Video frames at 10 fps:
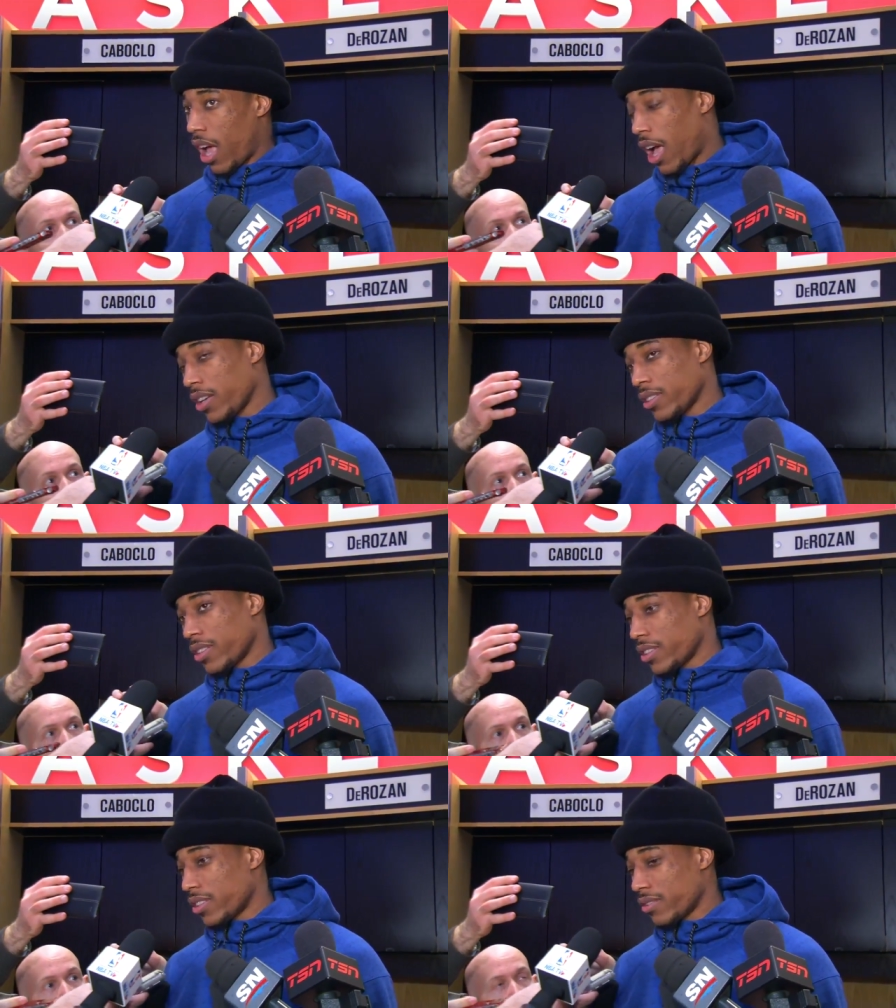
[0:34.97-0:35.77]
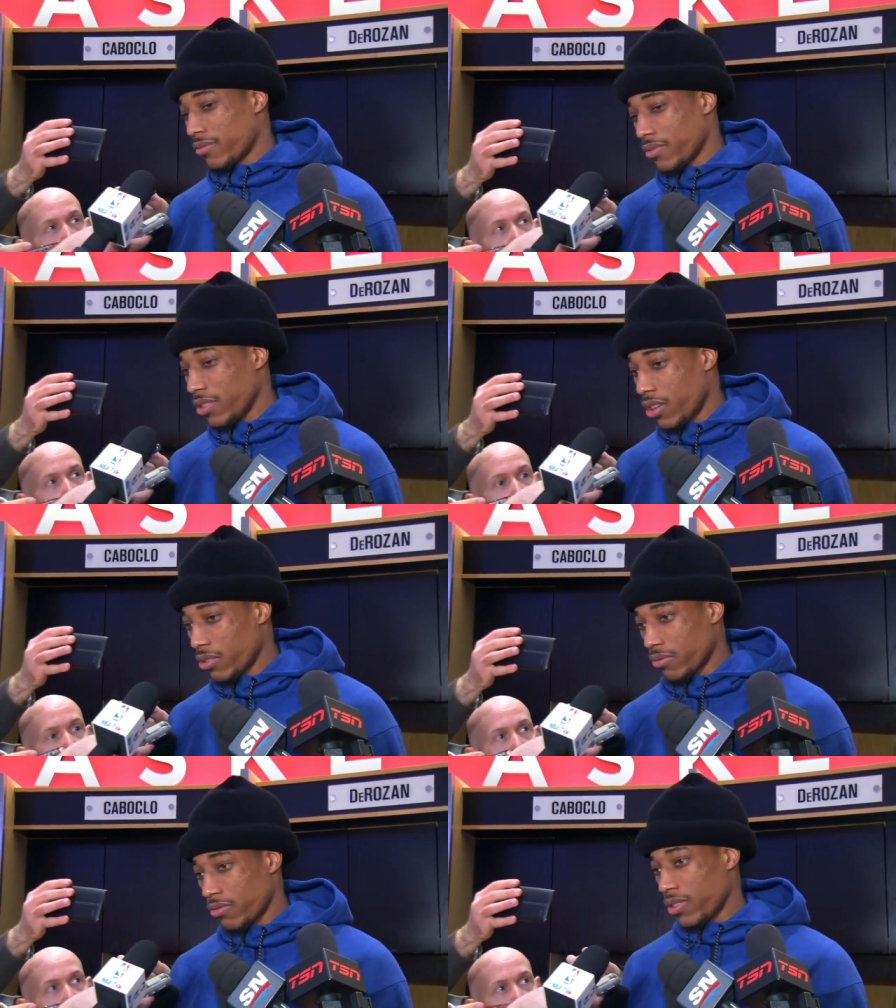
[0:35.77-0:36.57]
I was, it's, you
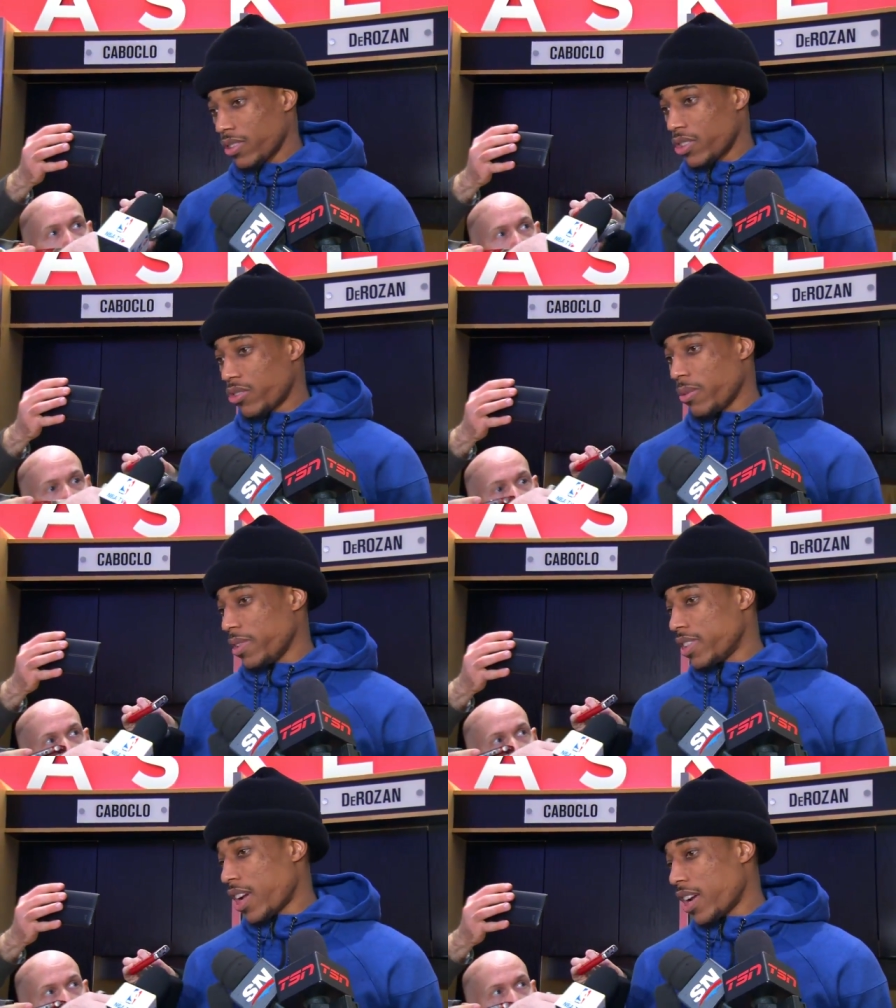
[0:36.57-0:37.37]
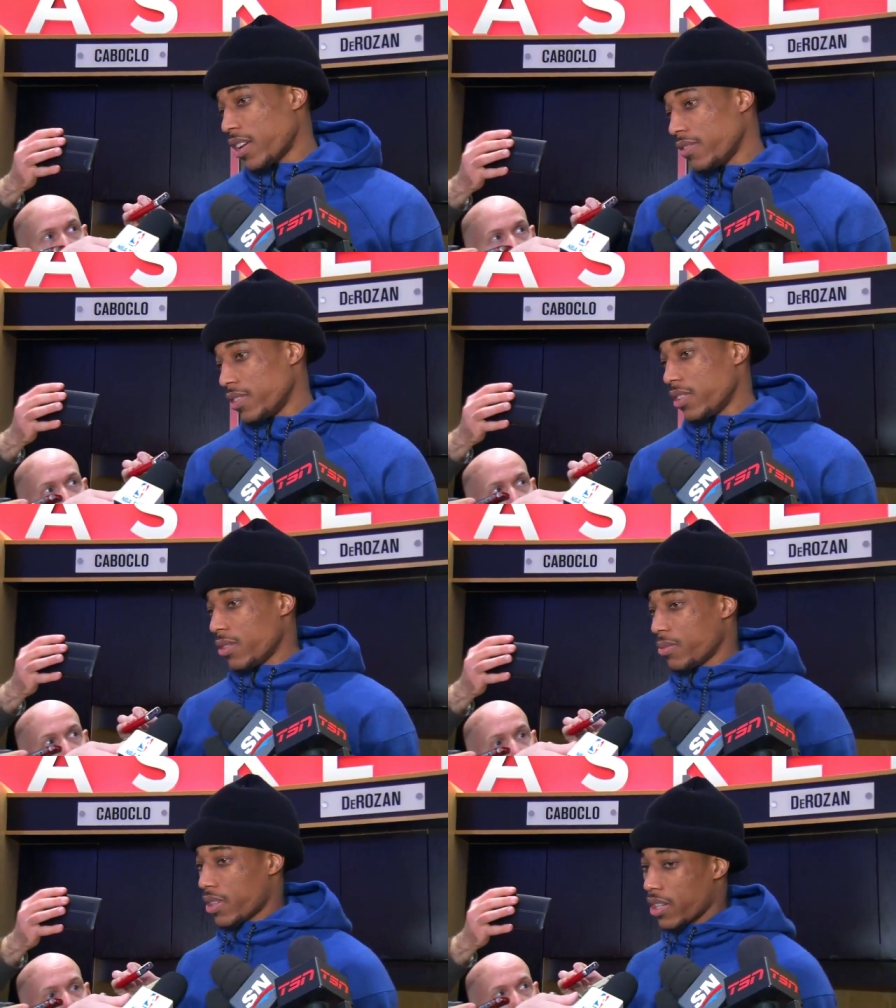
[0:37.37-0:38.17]
know, extremely tired of it, you
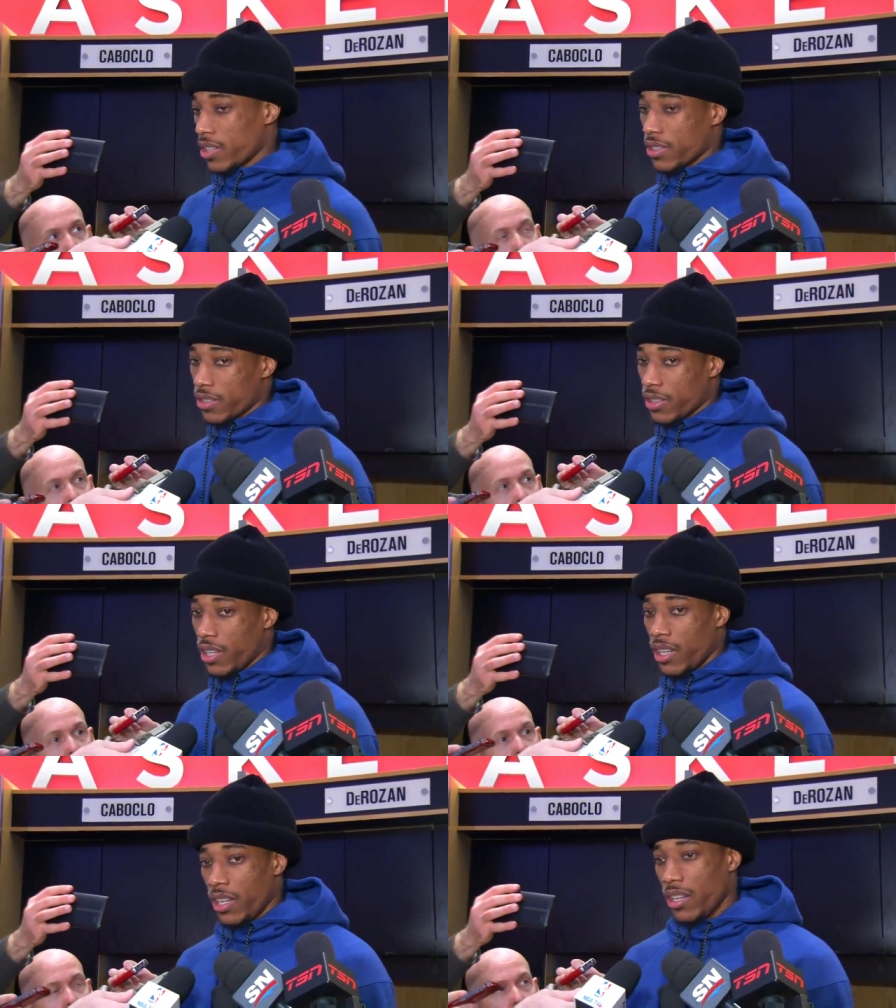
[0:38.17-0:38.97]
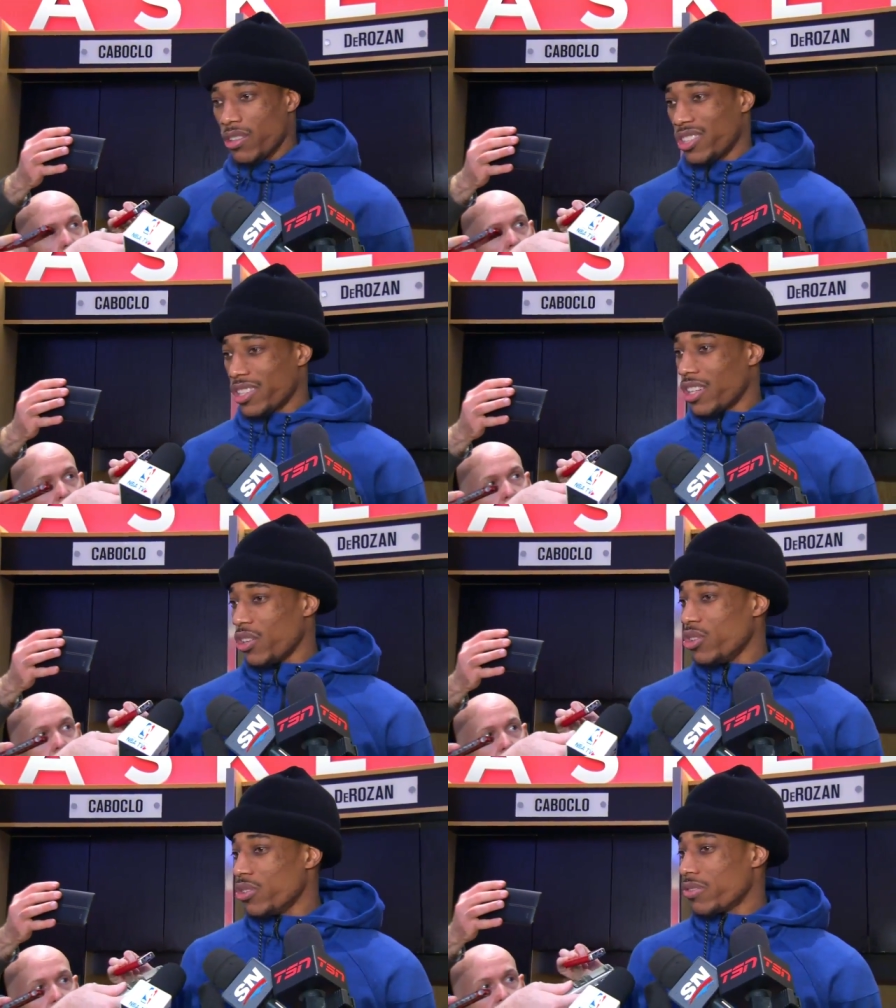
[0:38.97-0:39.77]
know, because, you know, just to
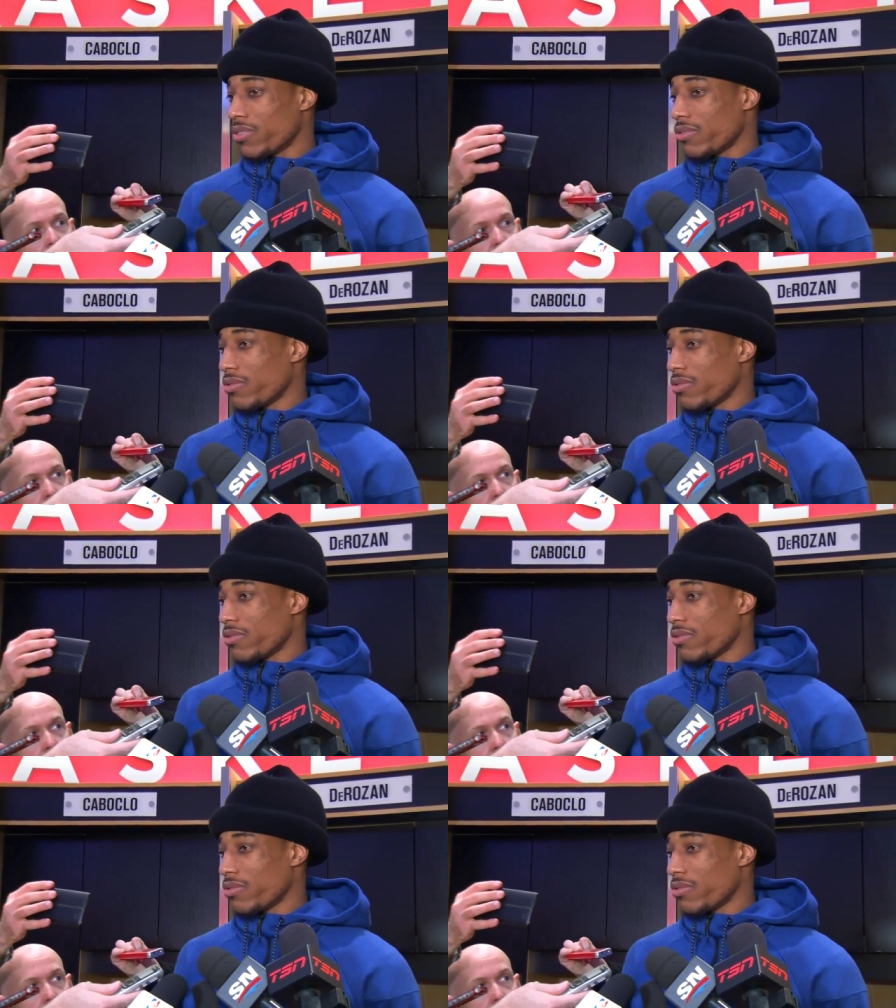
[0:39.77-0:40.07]
lose,